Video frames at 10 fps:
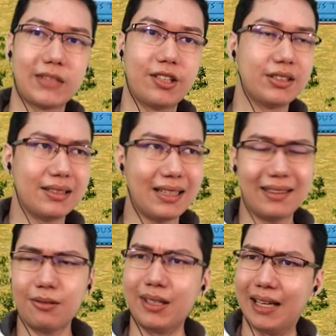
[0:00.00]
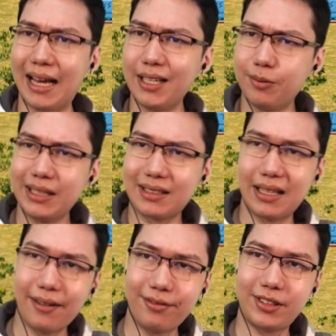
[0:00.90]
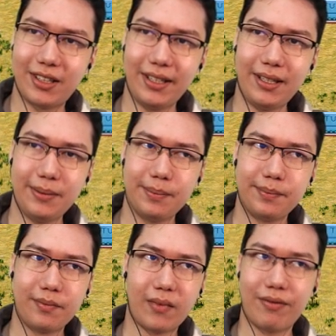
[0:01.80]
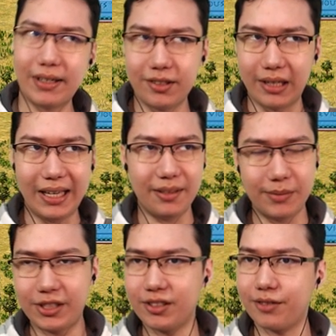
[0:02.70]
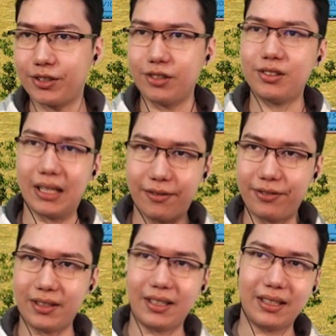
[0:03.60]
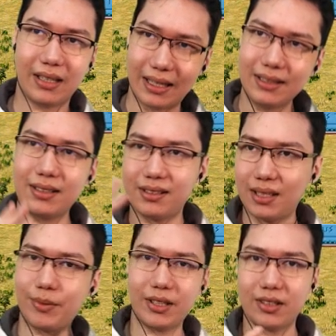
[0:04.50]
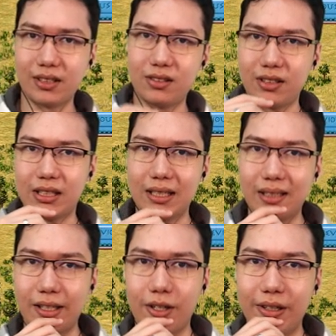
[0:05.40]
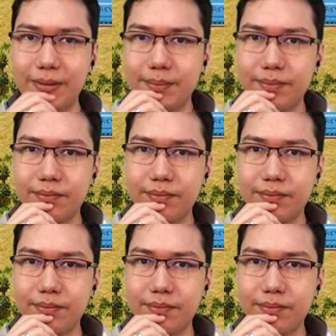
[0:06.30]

Because there's like, what, eight weeks left to the year? If I do eight missions of Zeus, I'll fill the year. At least it's something to, to get, get going.